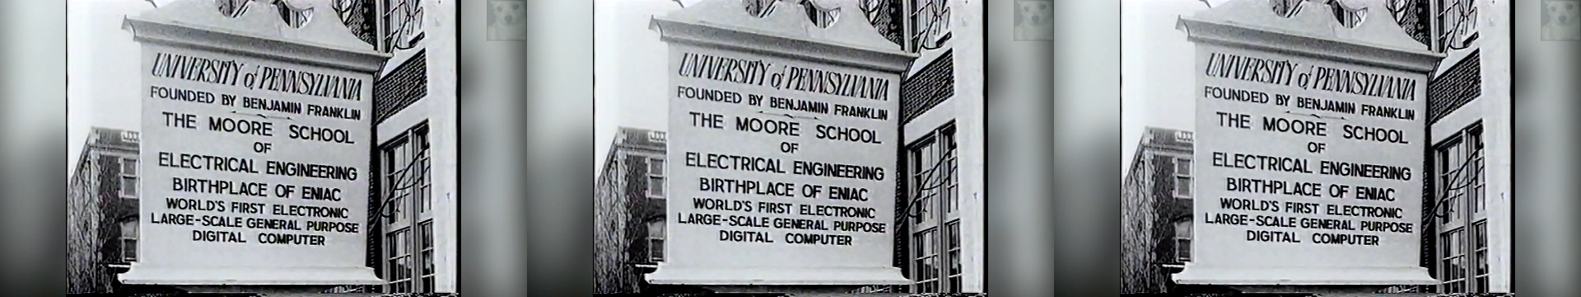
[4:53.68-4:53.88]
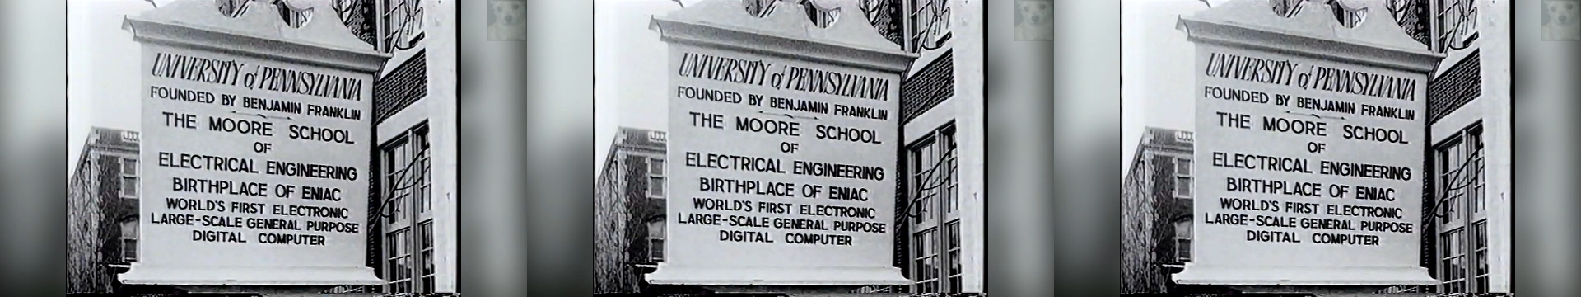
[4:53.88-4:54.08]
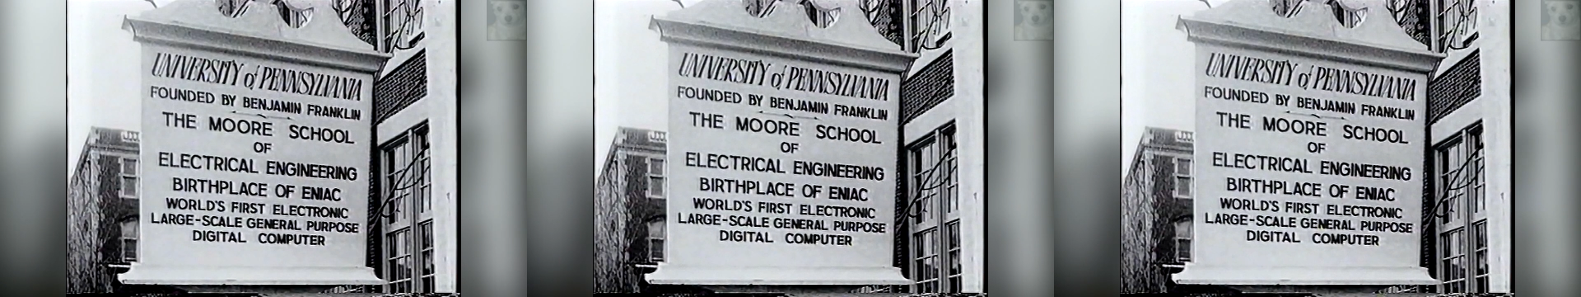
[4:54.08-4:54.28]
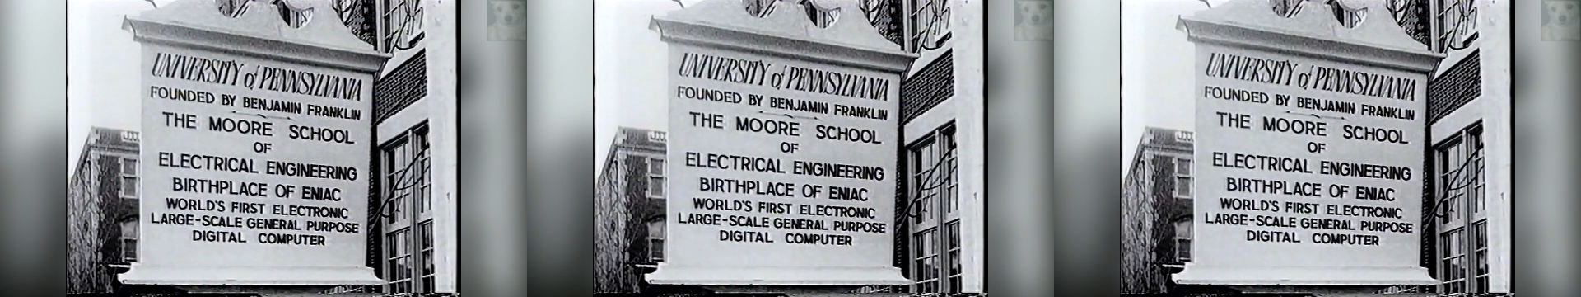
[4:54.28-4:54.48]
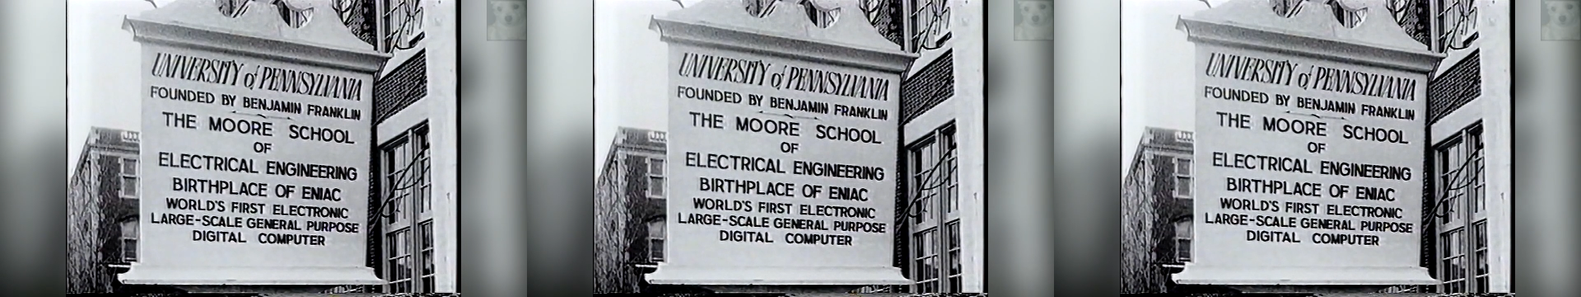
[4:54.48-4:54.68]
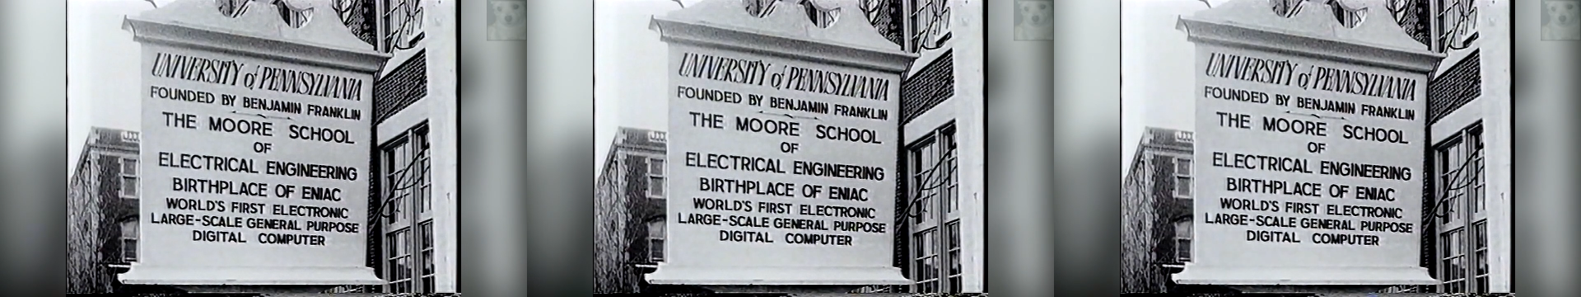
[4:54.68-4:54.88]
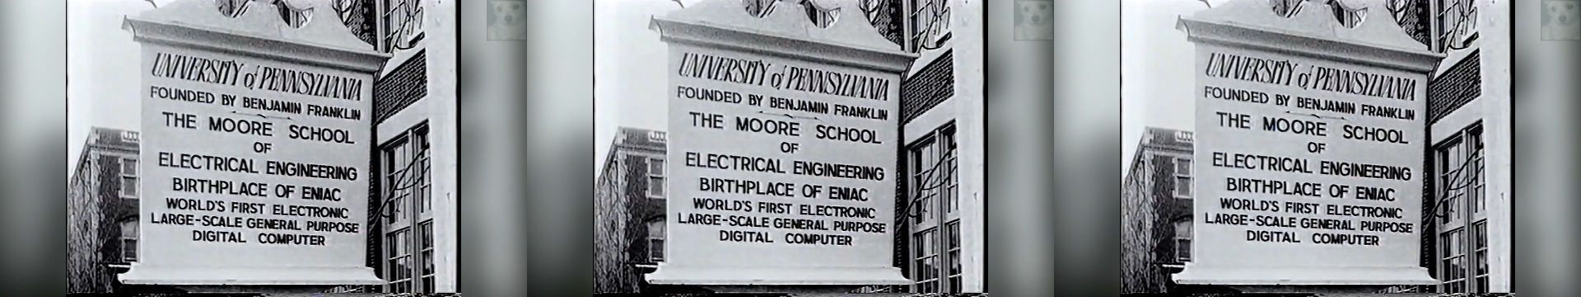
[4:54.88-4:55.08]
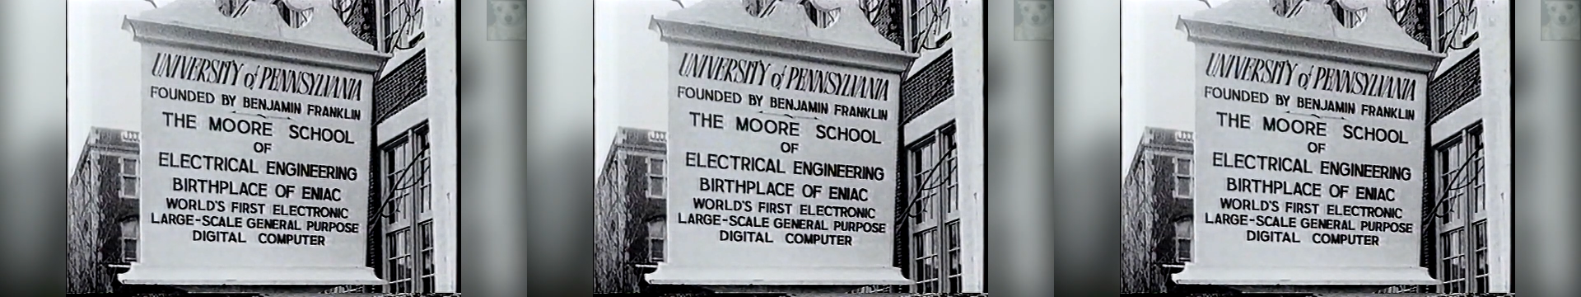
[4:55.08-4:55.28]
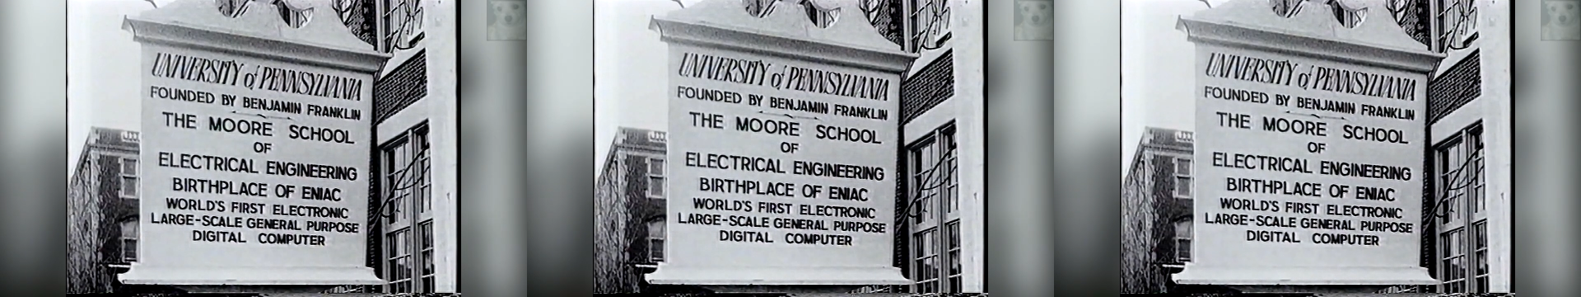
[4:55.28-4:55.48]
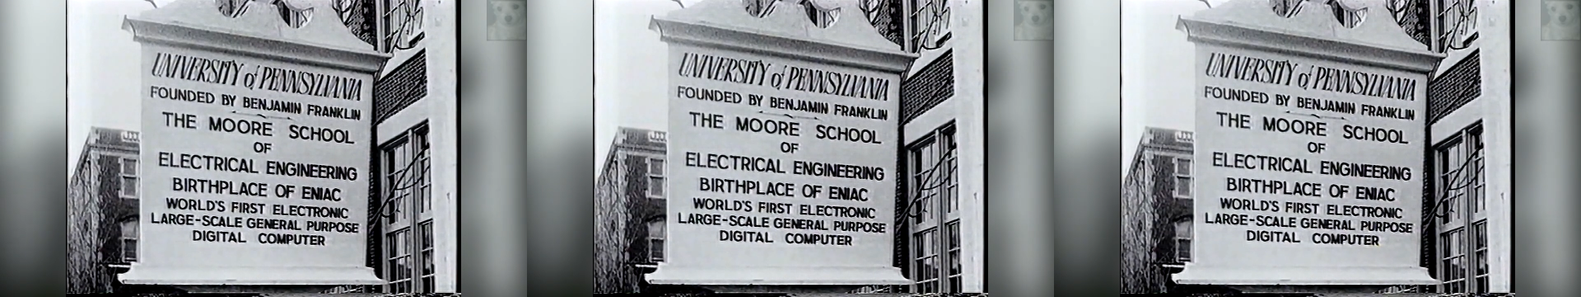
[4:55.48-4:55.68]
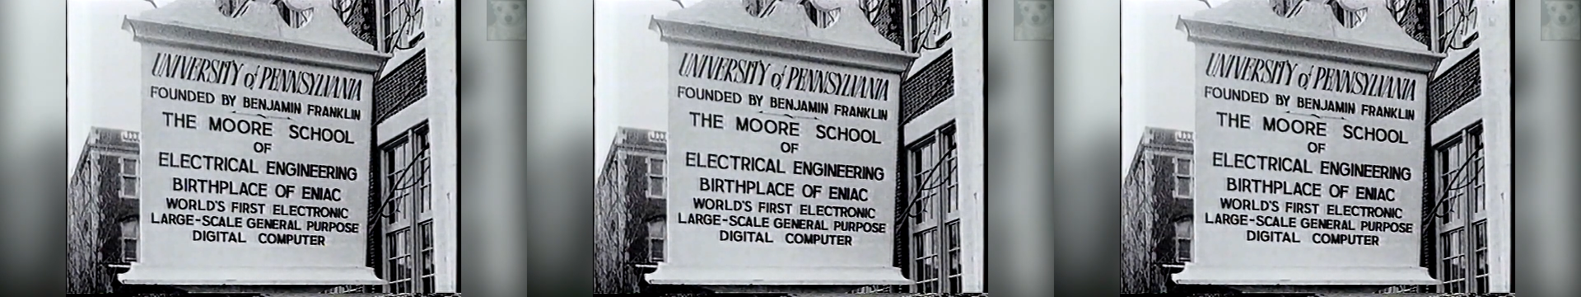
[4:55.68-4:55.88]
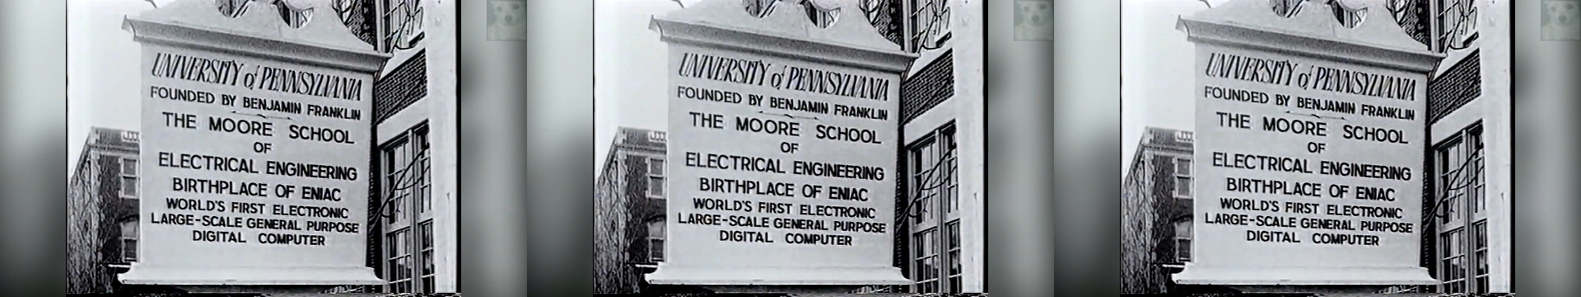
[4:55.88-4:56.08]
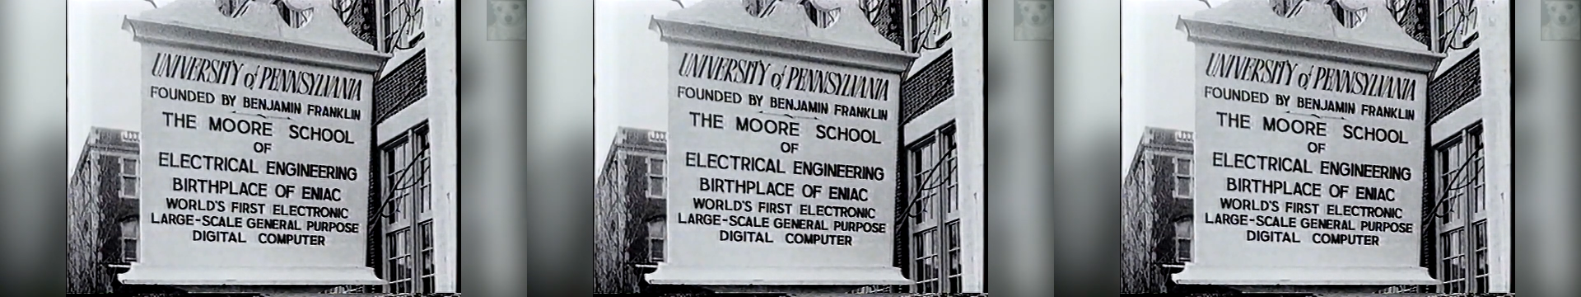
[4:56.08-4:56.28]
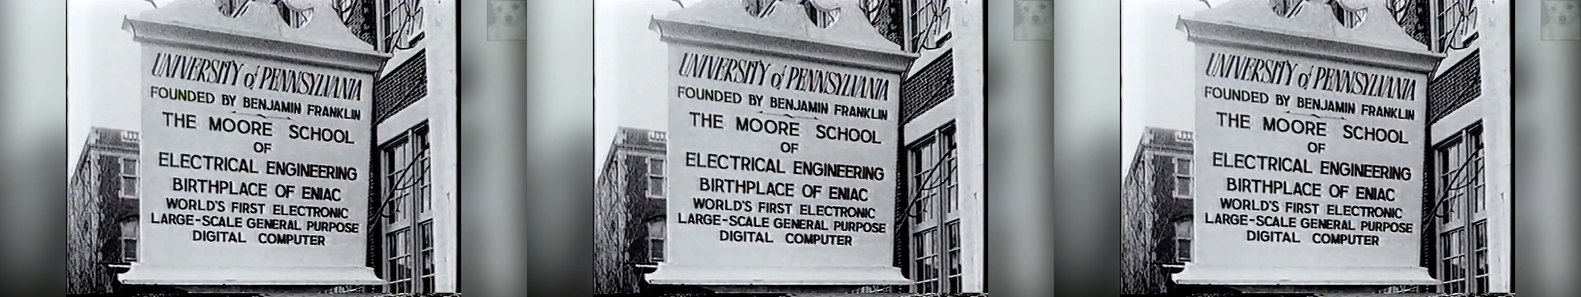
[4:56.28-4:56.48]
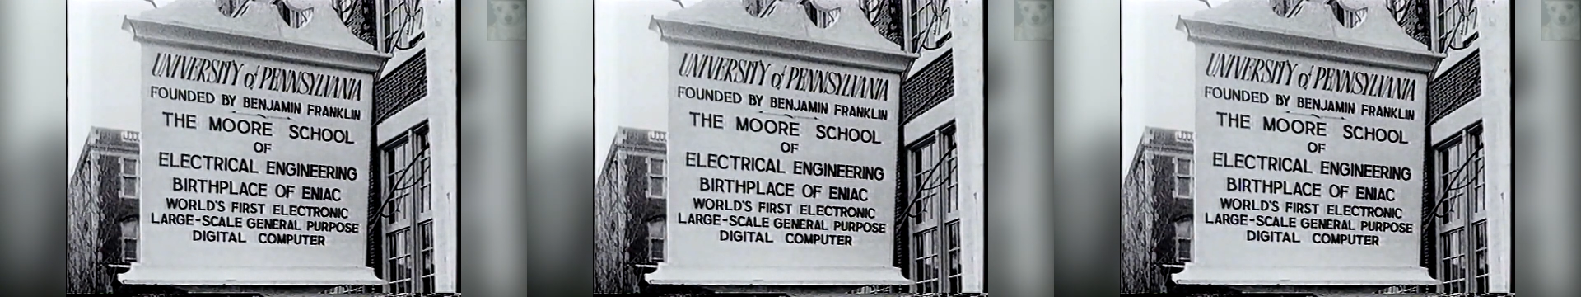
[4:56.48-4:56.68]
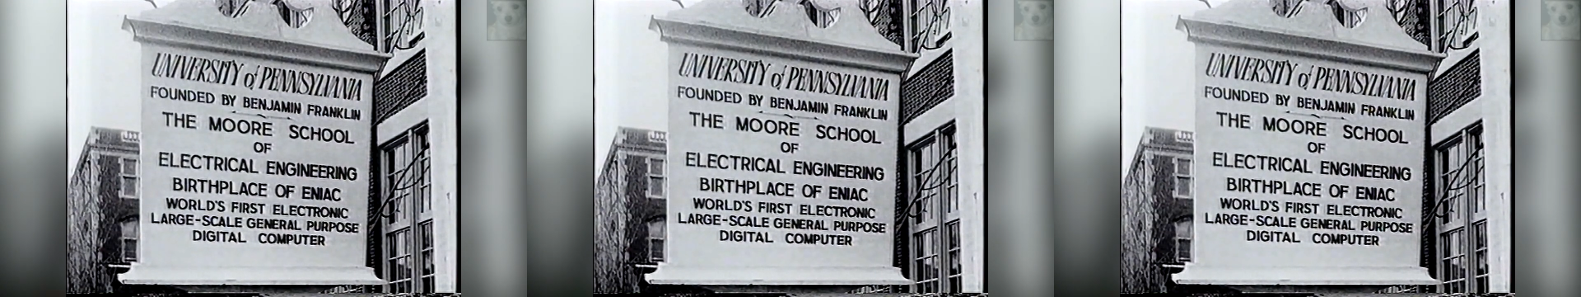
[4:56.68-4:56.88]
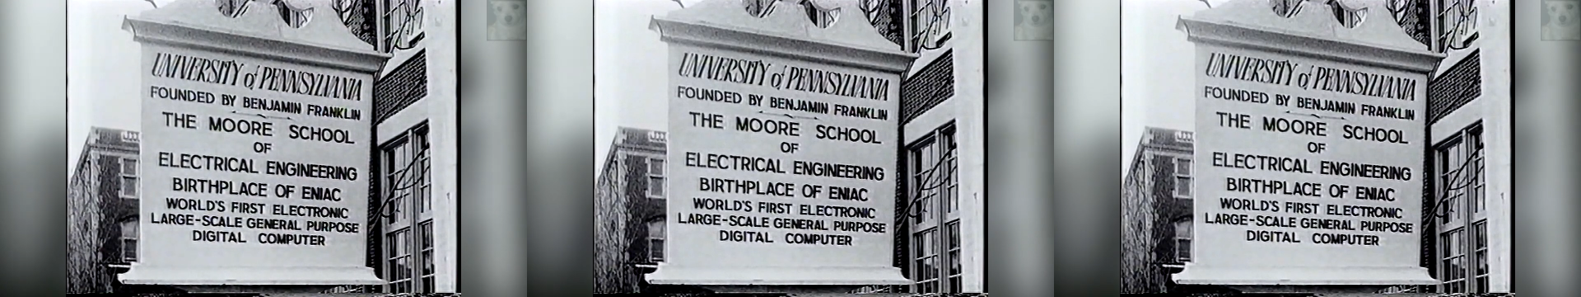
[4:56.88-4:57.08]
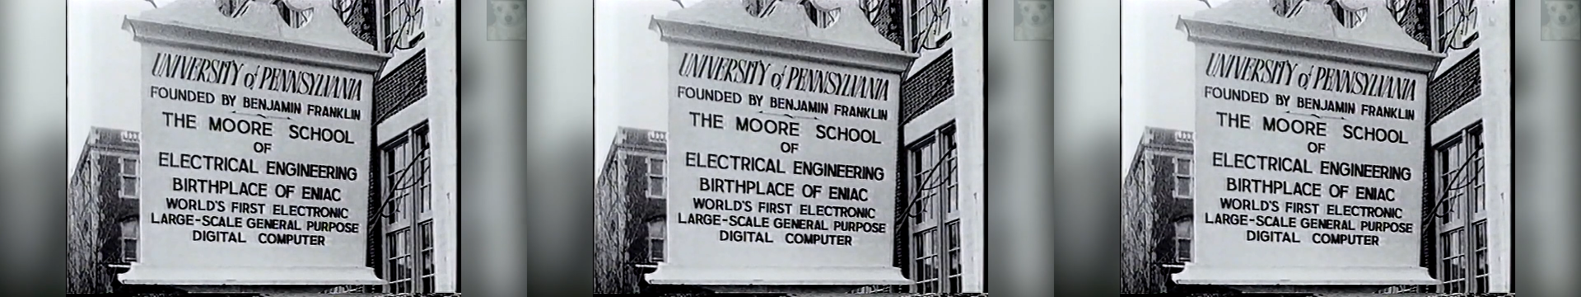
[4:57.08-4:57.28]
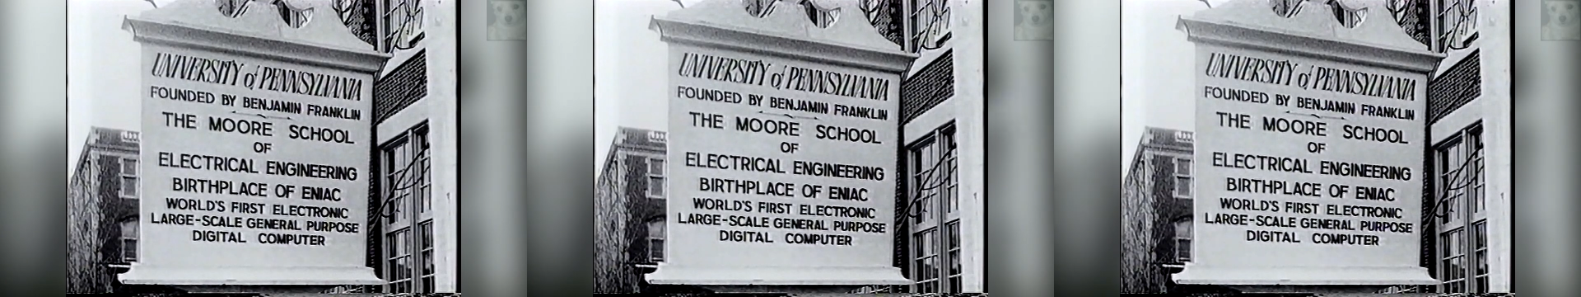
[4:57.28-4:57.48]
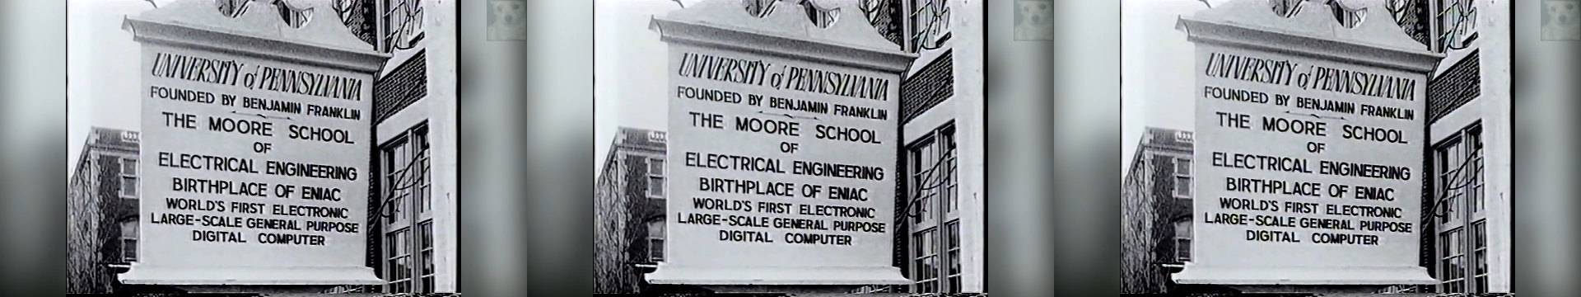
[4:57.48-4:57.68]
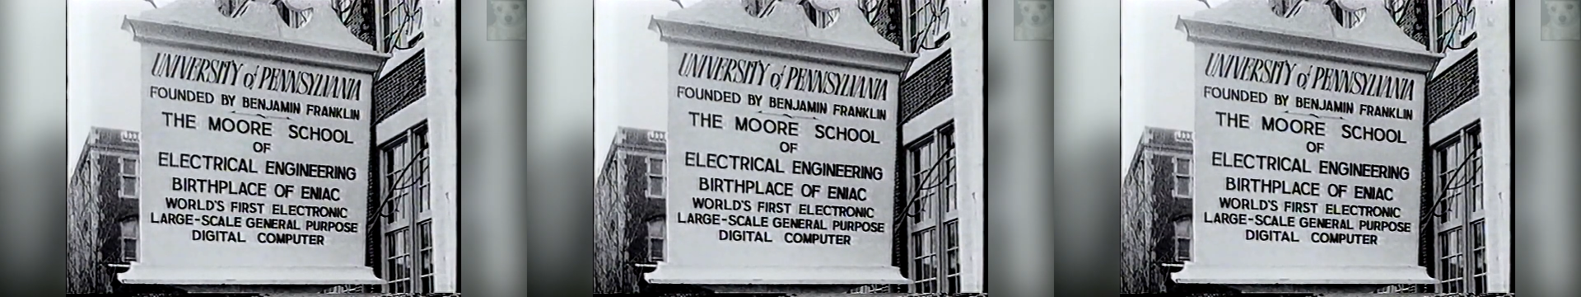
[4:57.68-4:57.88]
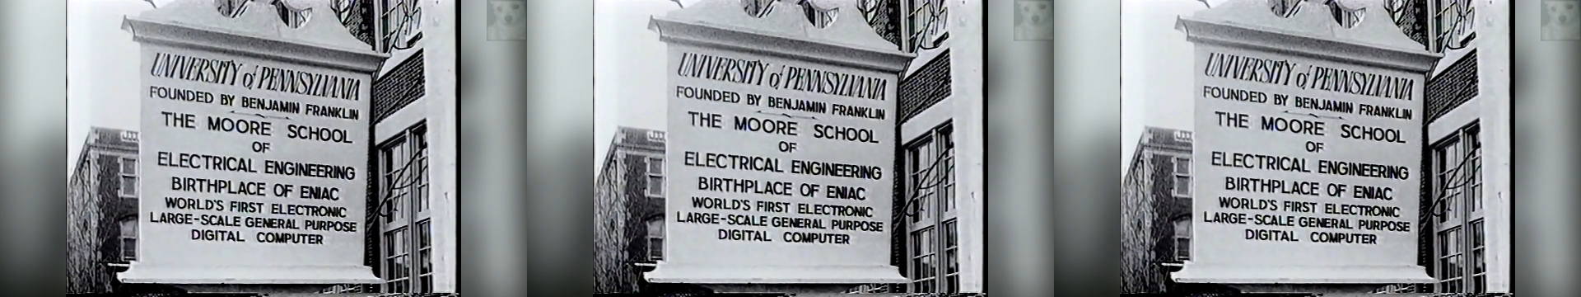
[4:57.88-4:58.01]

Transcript: No face is visible, so there are no lips to read.